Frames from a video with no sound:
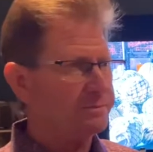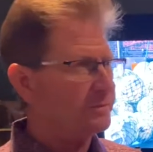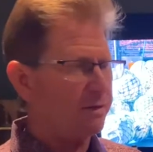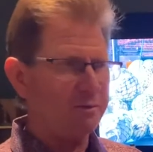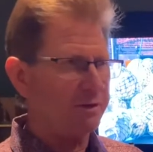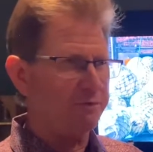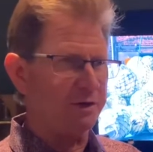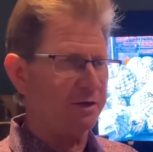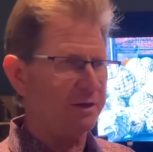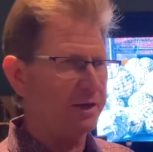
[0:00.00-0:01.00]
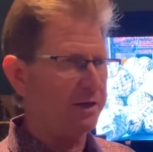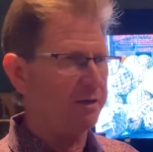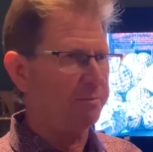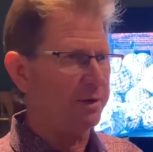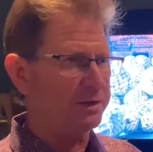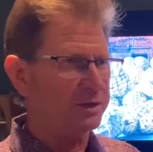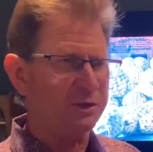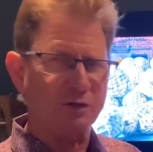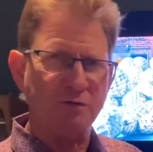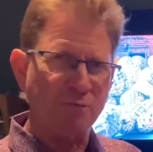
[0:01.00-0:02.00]
not really vanilla but
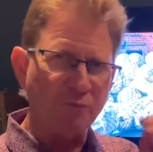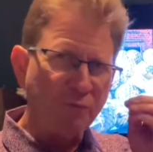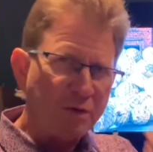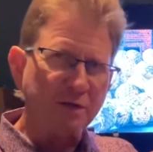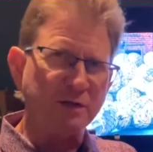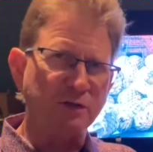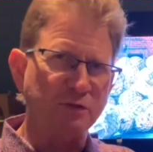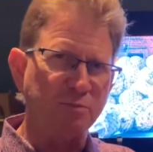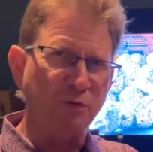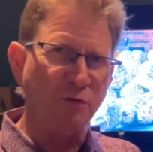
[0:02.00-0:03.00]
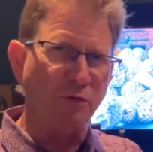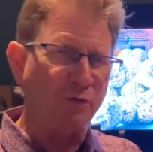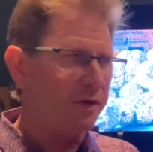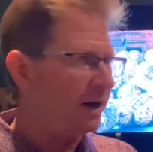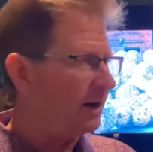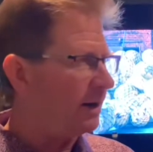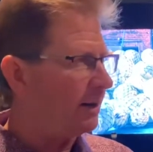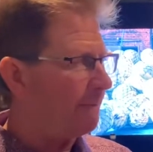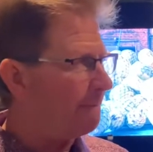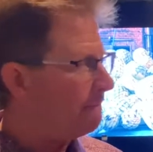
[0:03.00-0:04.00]
just really smooth.
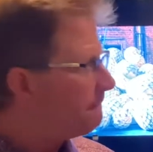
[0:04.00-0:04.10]
Um,